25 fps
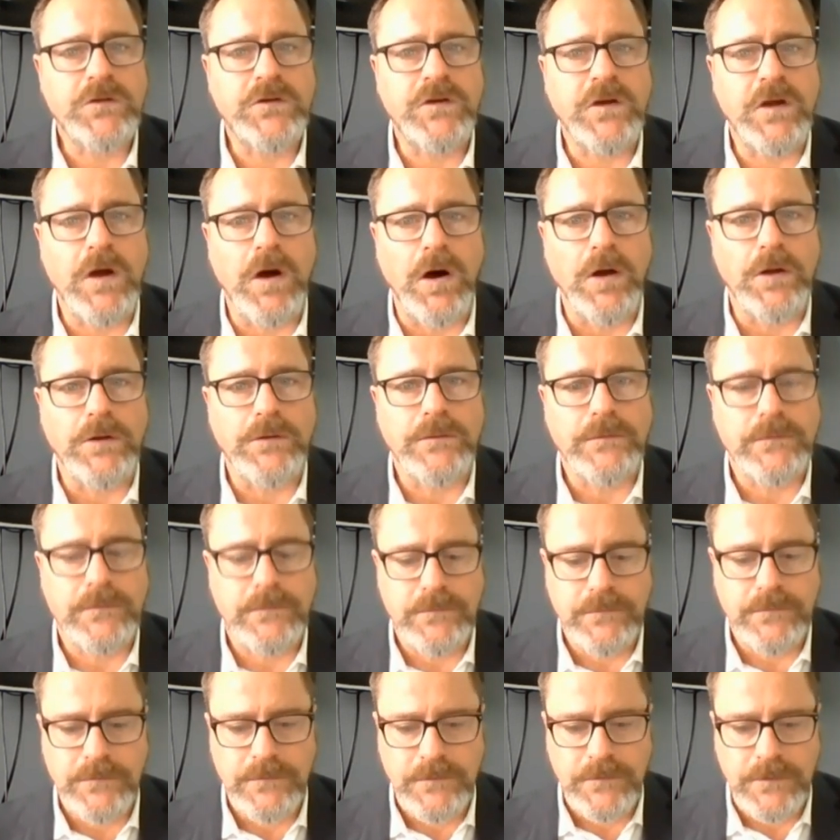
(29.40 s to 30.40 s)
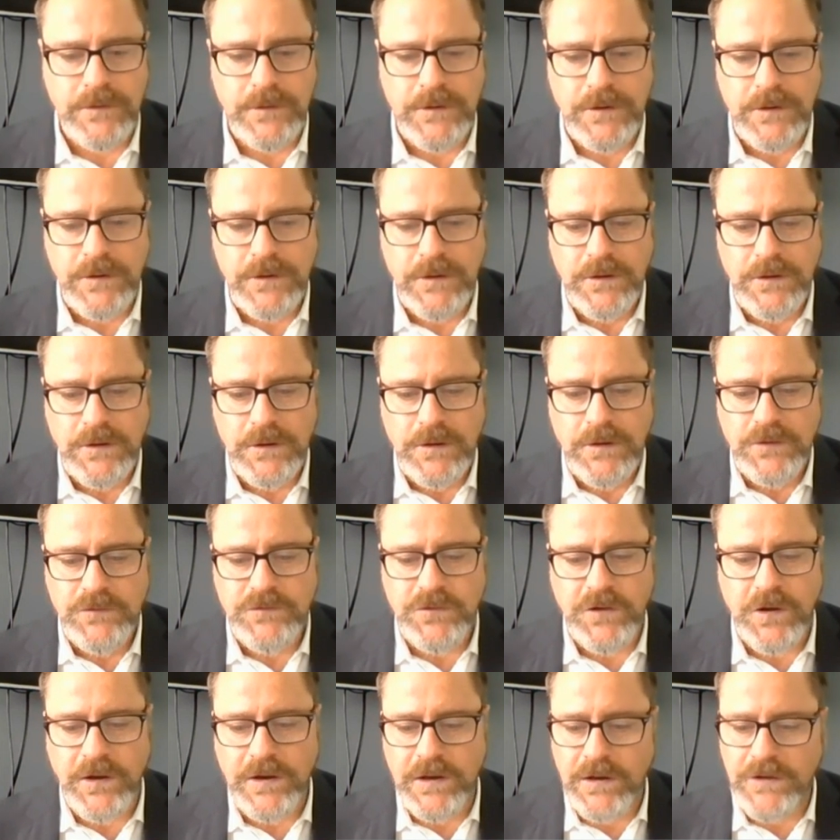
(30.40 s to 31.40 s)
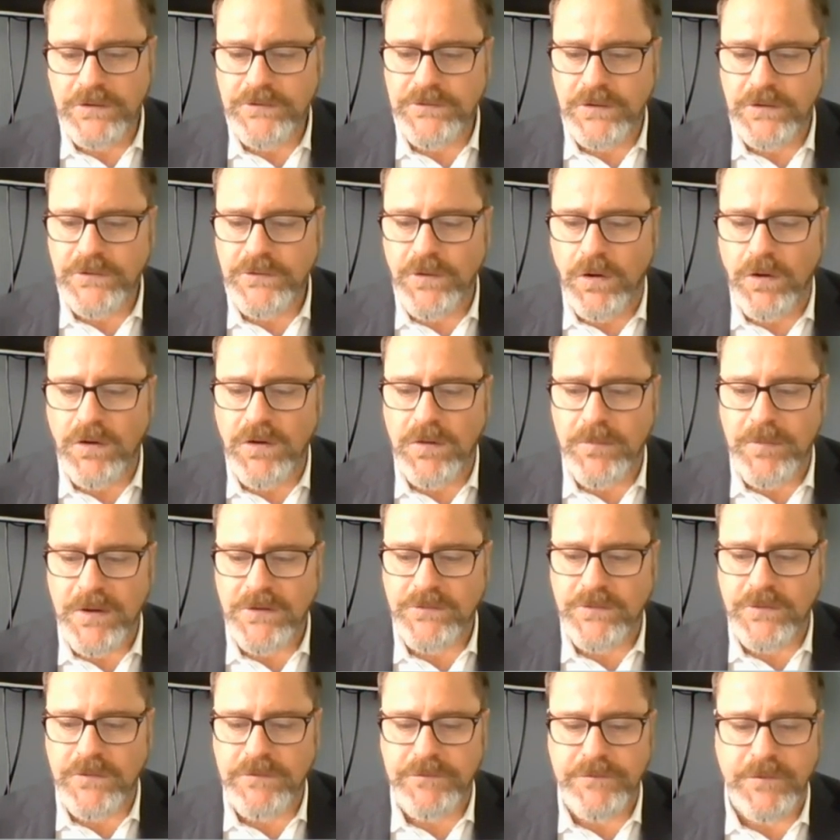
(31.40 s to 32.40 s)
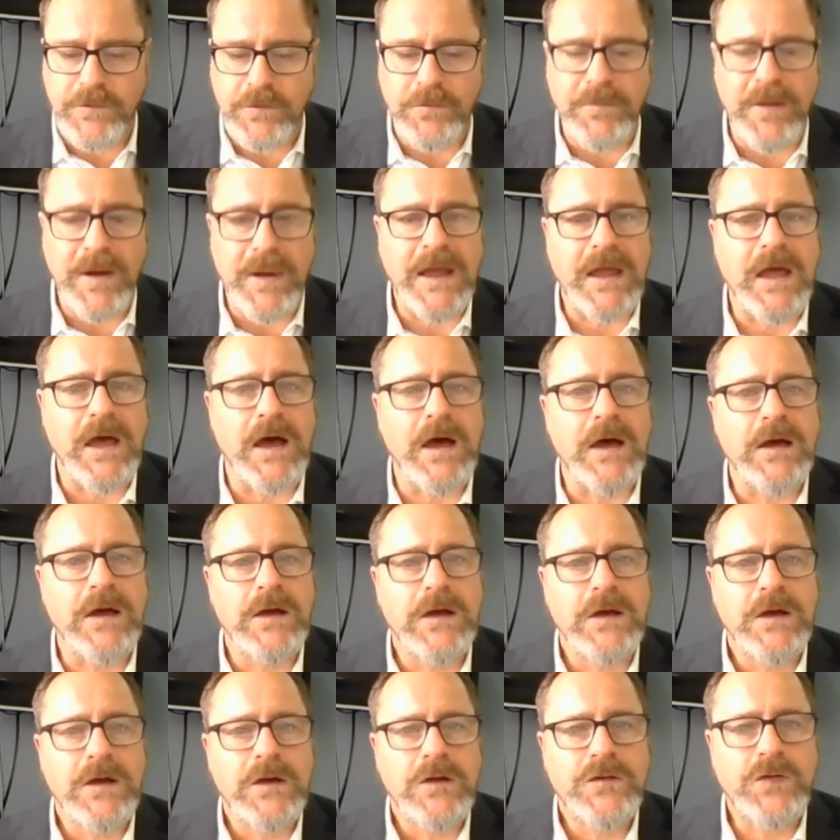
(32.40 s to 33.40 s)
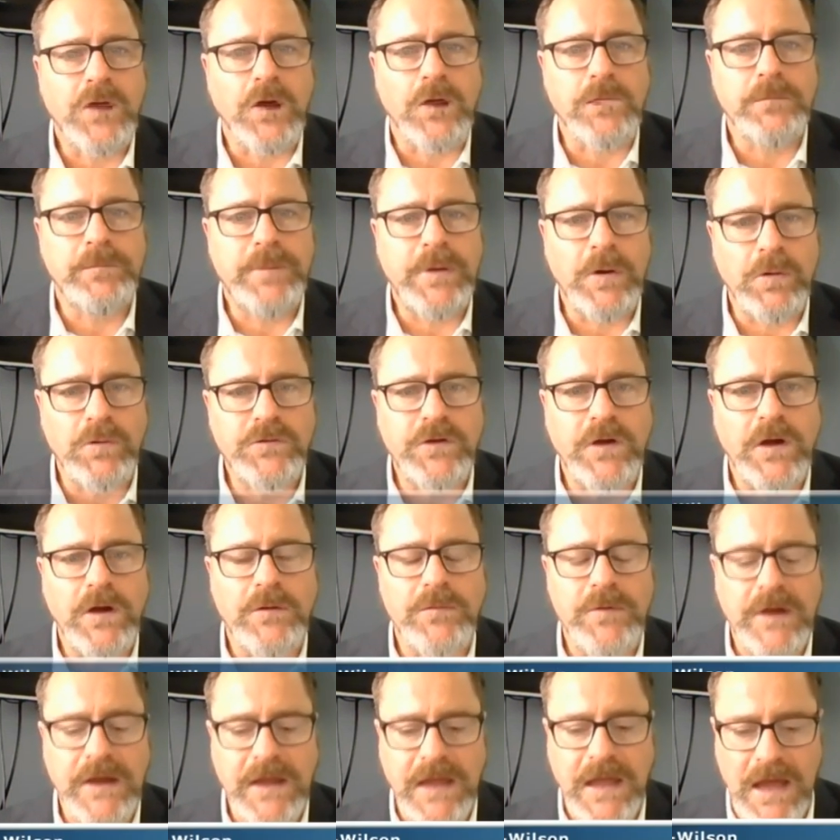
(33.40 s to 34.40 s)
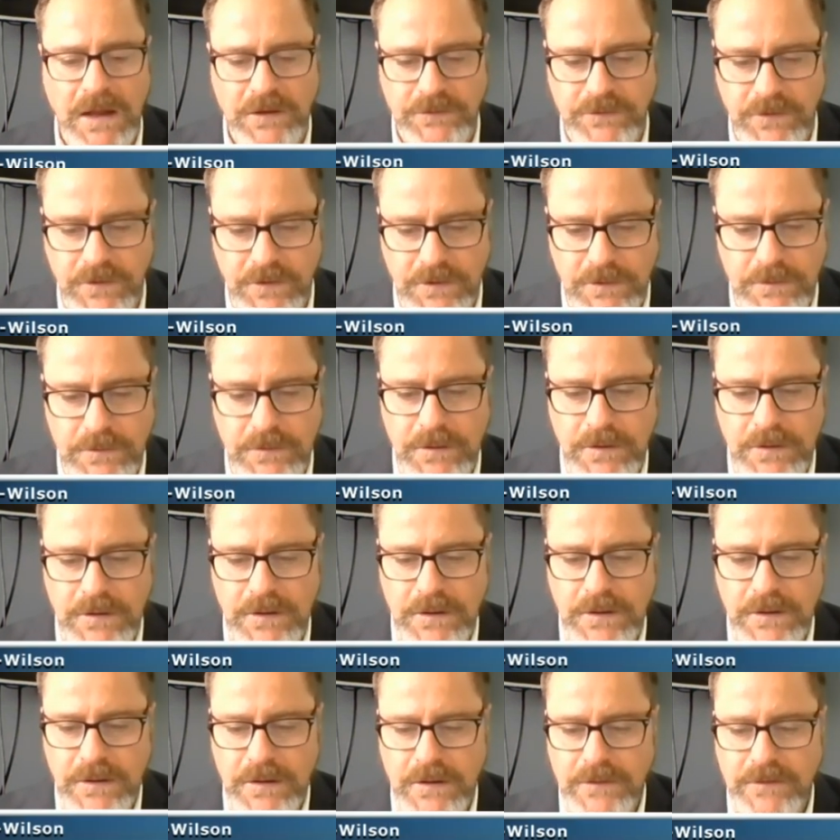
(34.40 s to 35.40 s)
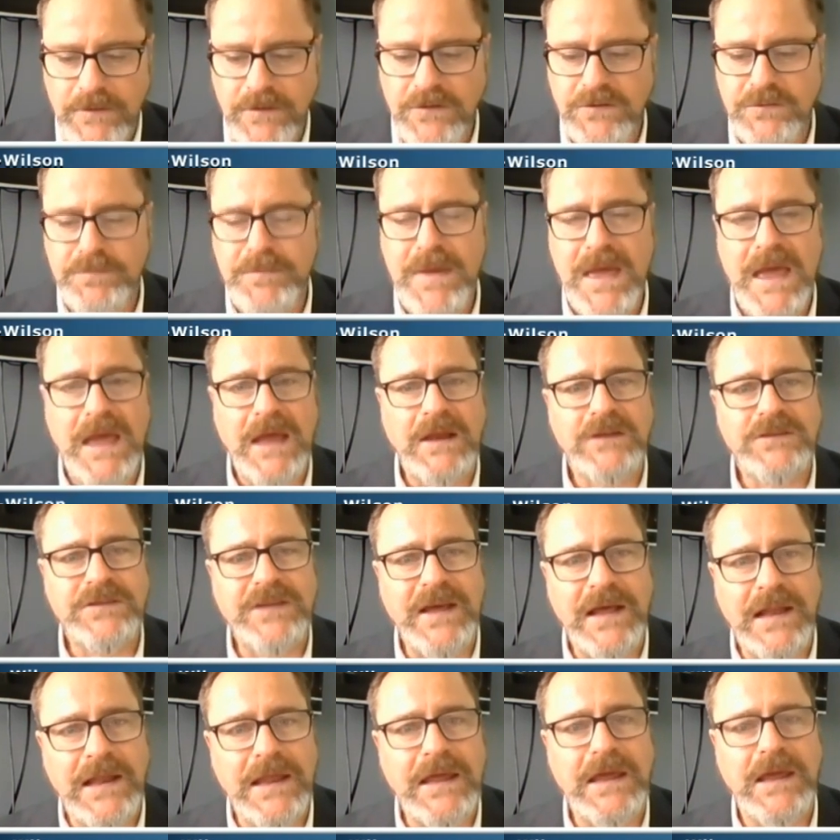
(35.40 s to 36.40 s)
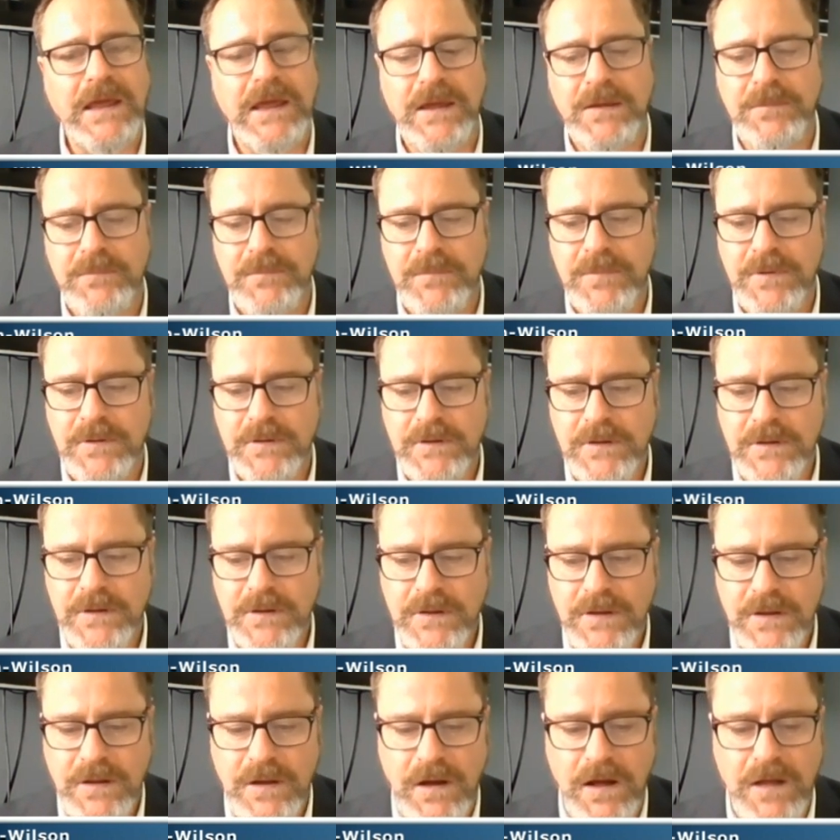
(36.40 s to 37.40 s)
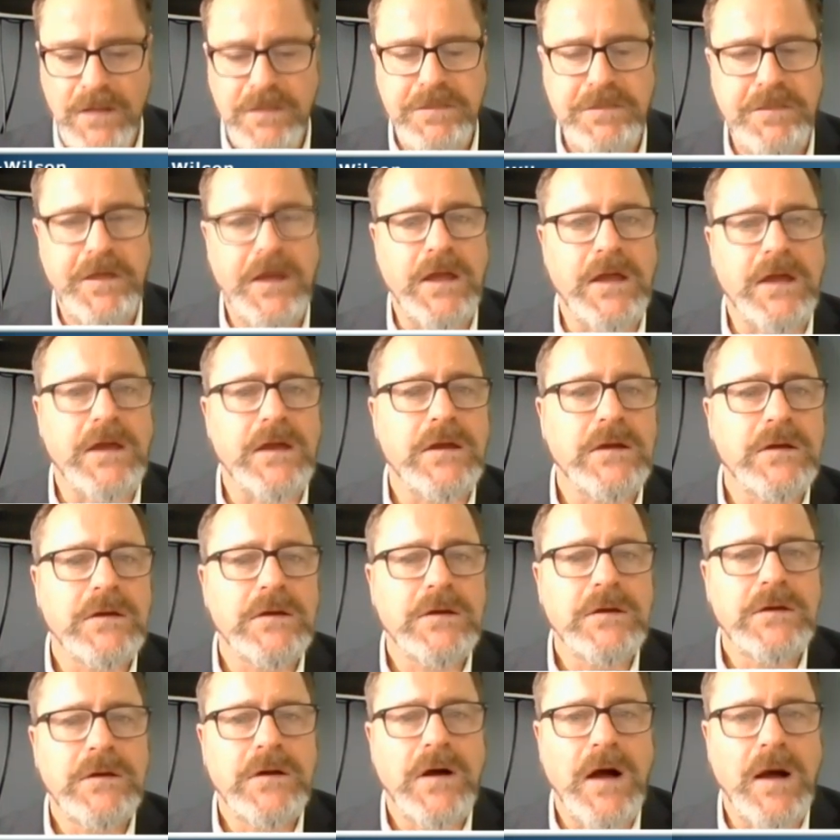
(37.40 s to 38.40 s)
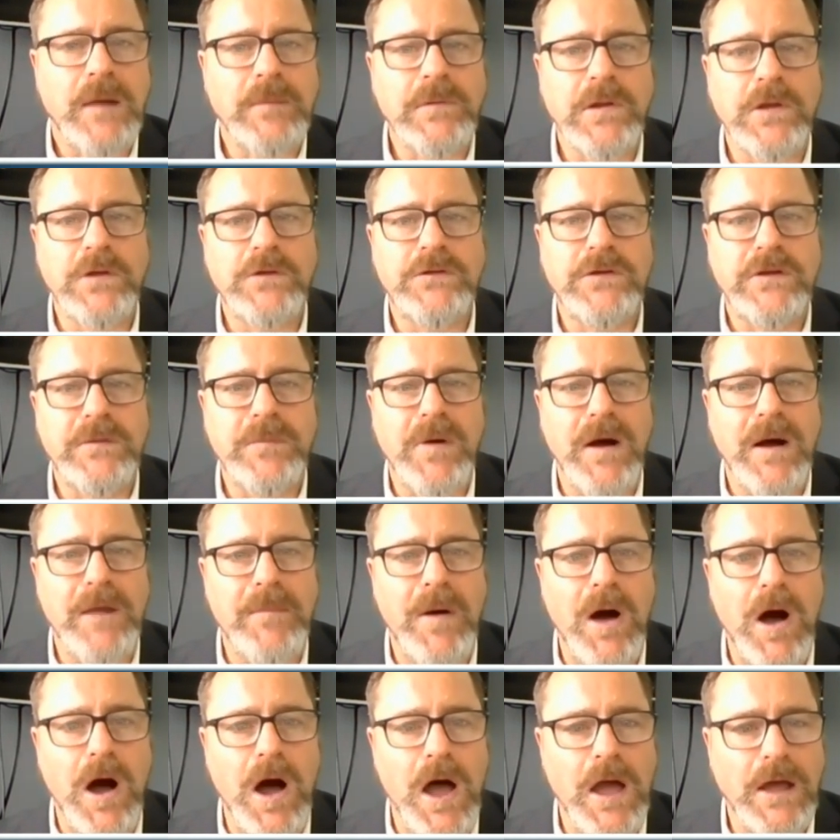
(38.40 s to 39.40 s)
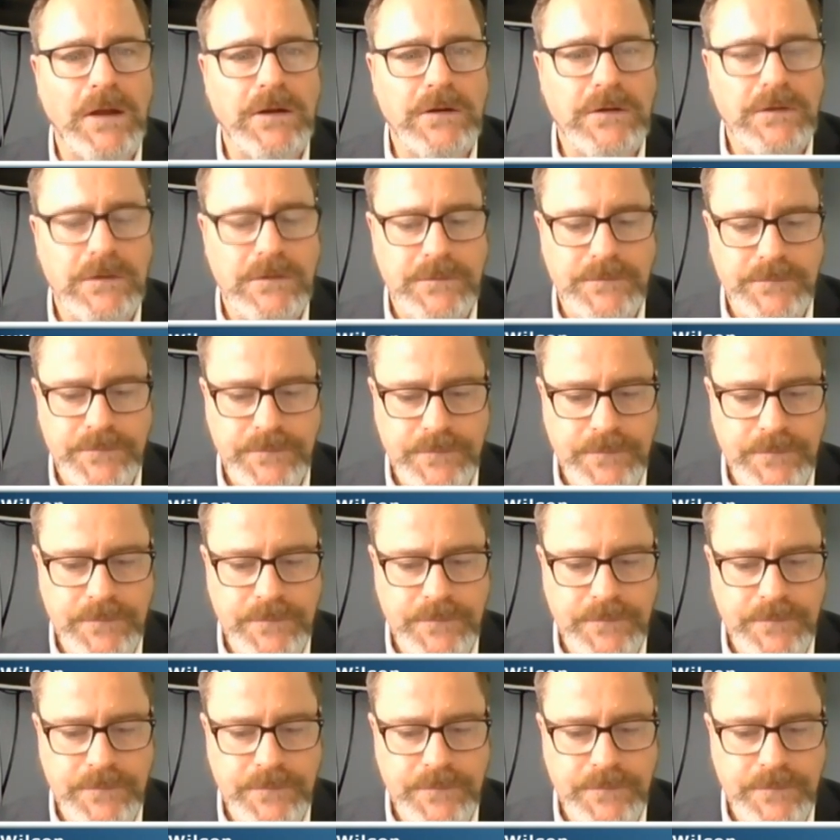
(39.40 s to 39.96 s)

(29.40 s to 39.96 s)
Watching on, journalist and documentary filmmaker John Pilger recounted this man telling him, "I think I'm losing my mind."